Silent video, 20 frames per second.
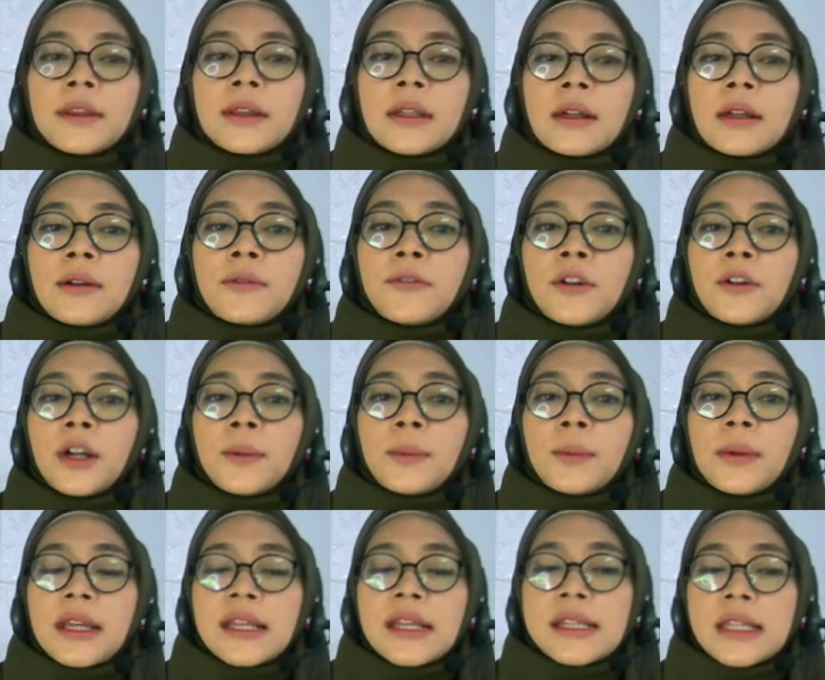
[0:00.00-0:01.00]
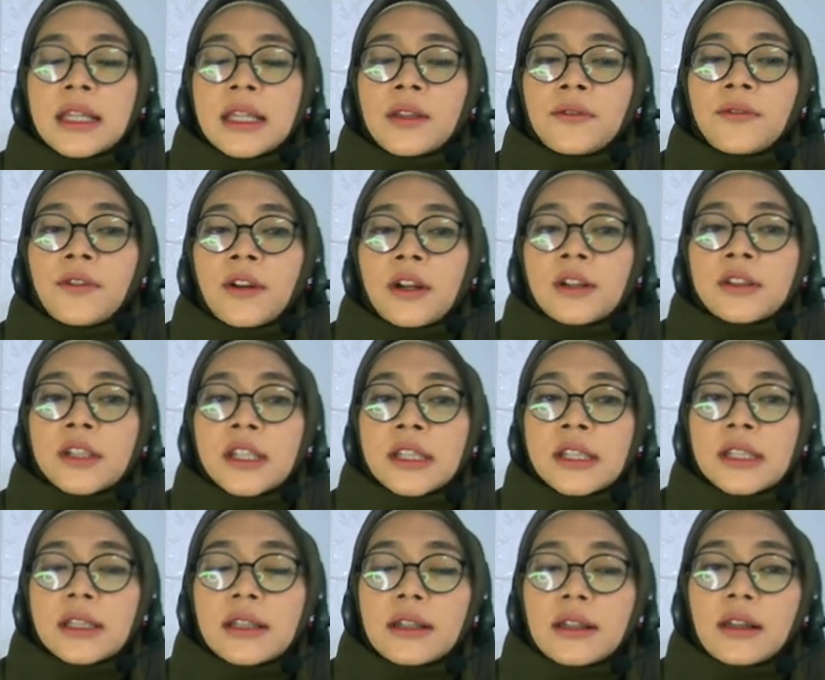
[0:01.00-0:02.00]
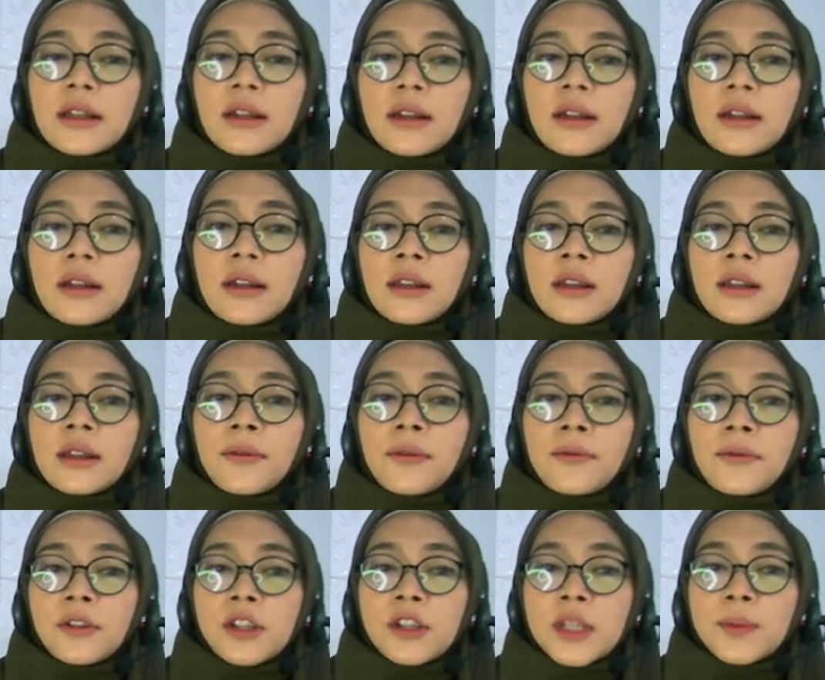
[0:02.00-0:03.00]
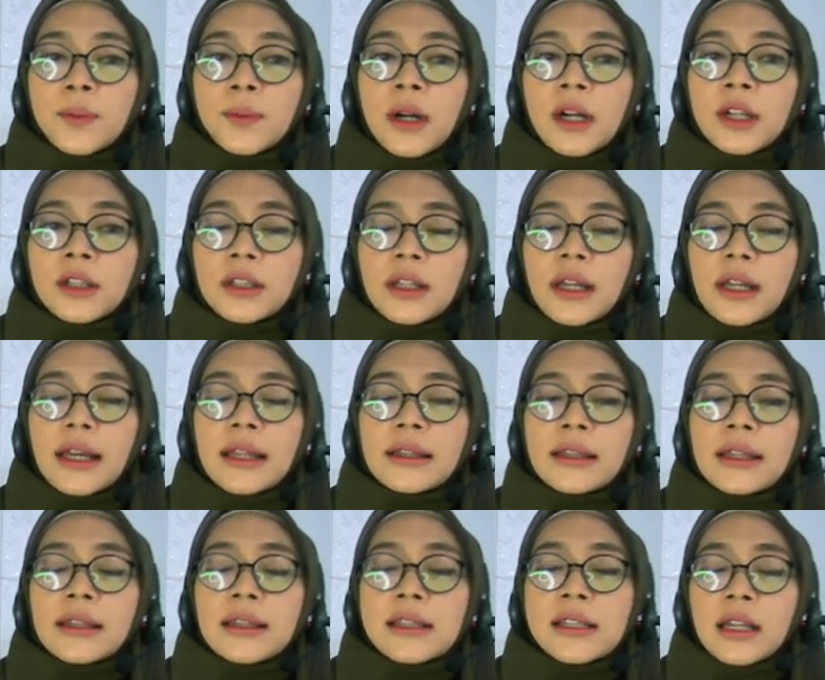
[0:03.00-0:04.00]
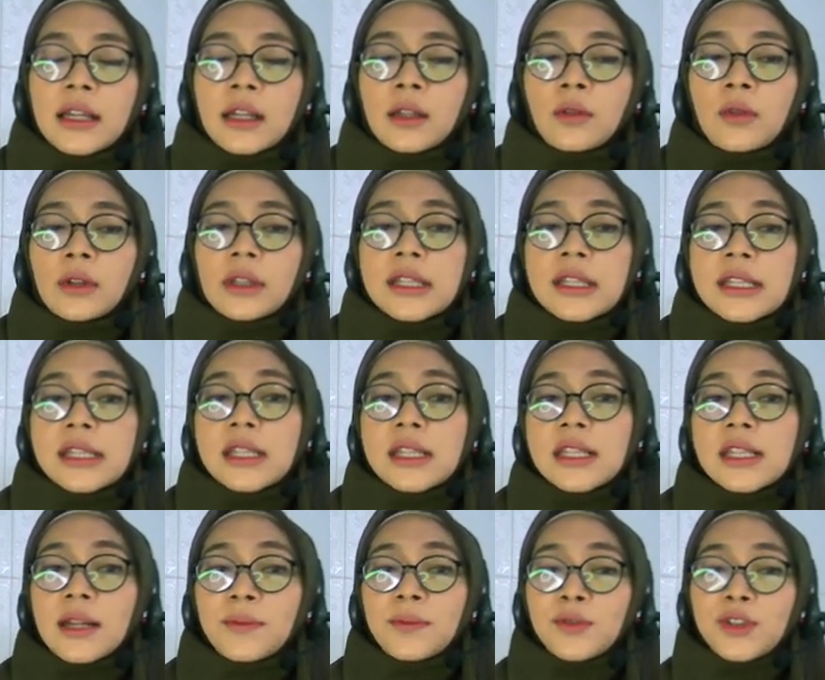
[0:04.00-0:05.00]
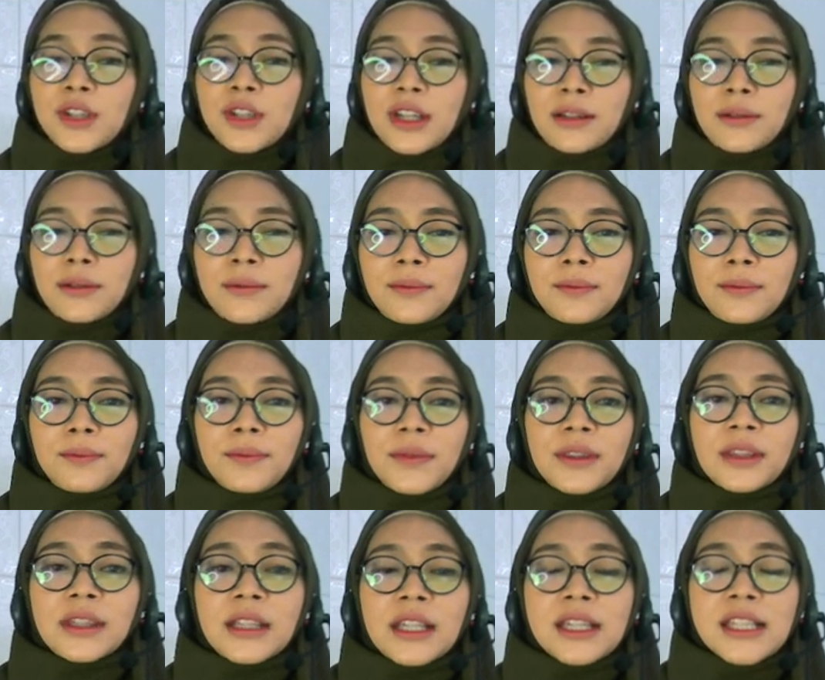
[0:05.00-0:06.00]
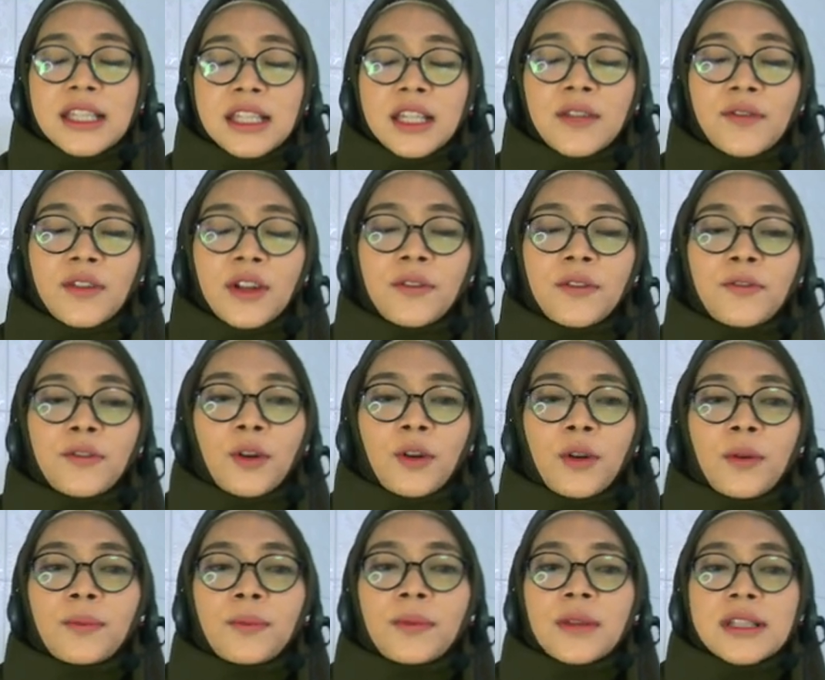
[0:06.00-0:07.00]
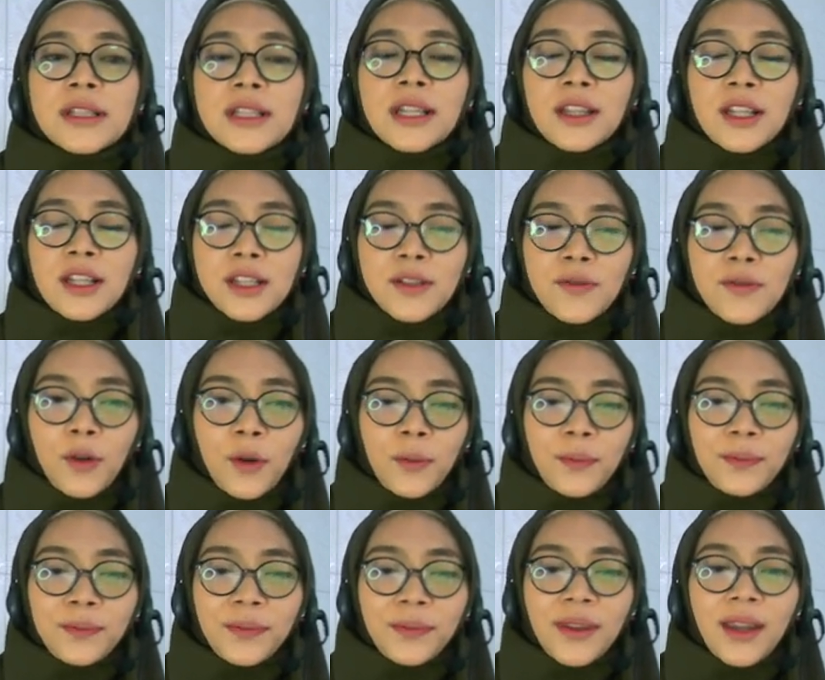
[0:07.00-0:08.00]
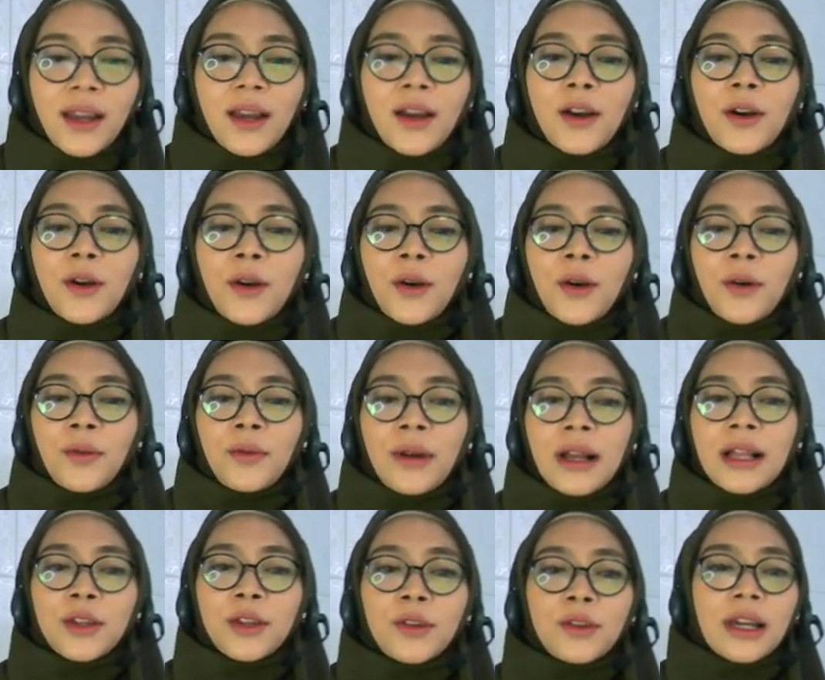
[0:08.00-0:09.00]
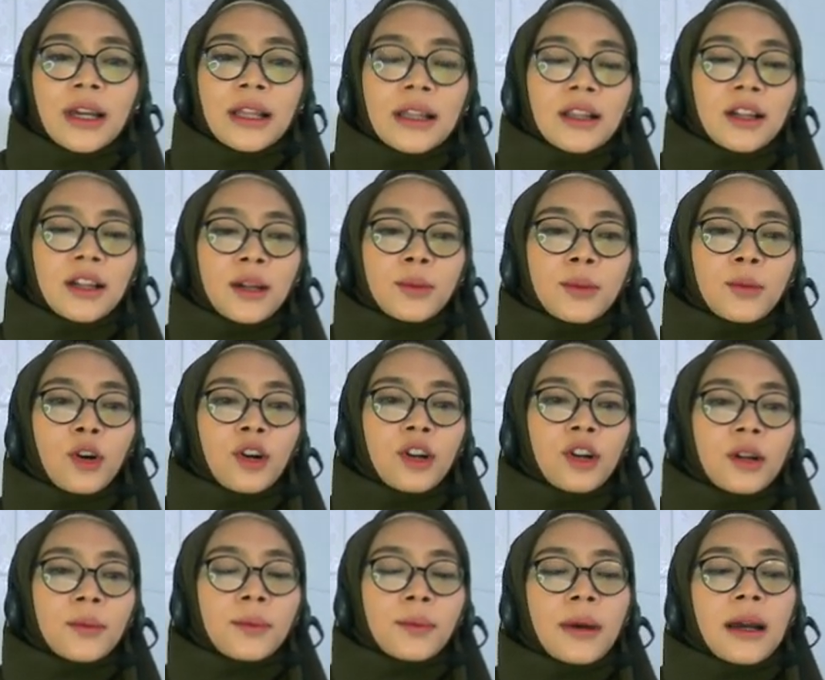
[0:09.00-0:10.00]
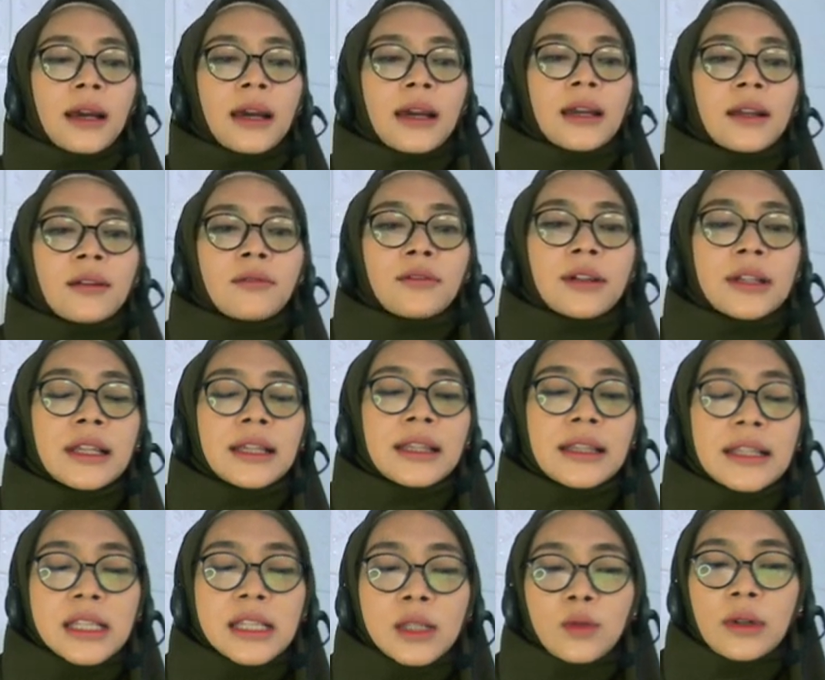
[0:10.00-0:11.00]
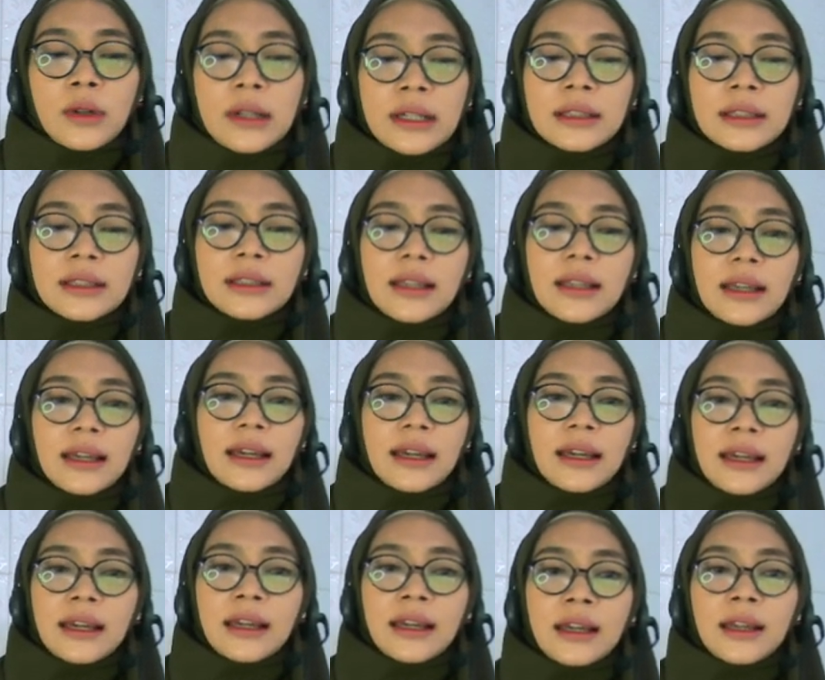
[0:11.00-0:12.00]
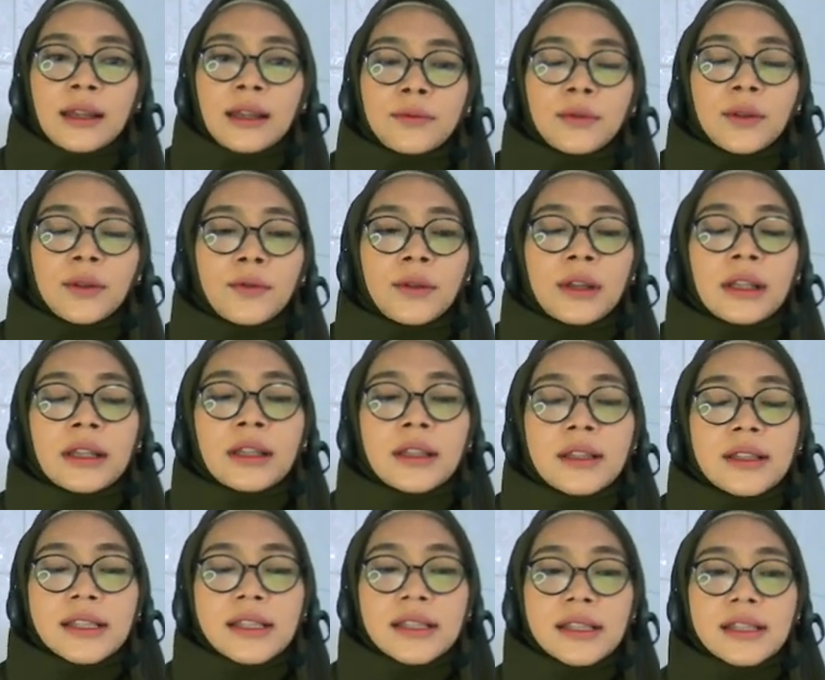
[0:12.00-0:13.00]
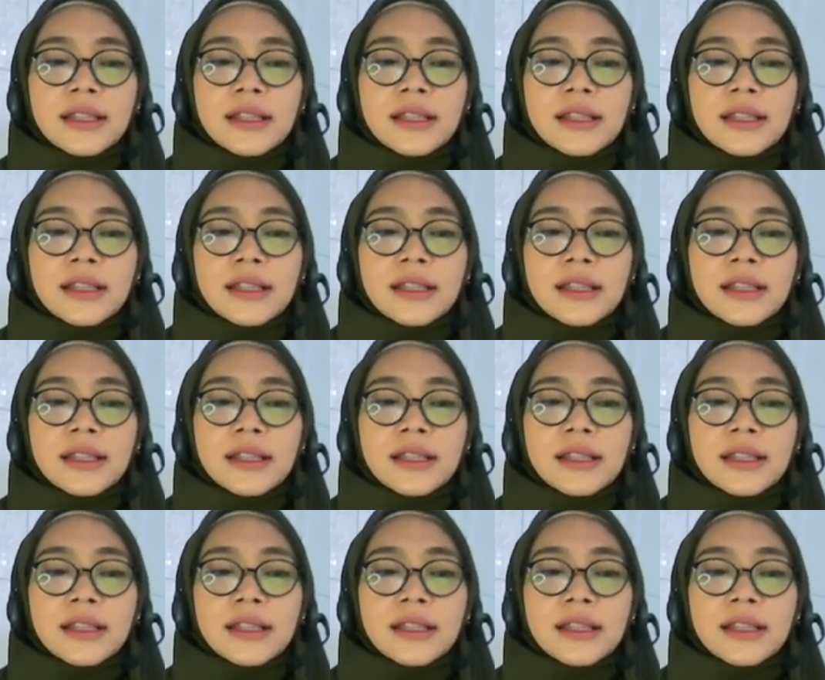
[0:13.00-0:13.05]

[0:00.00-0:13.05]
the verb is inverted in the first part, and then the second one is the subject. It's different from the sentence form. Well, you can learn more by reading this one, and we will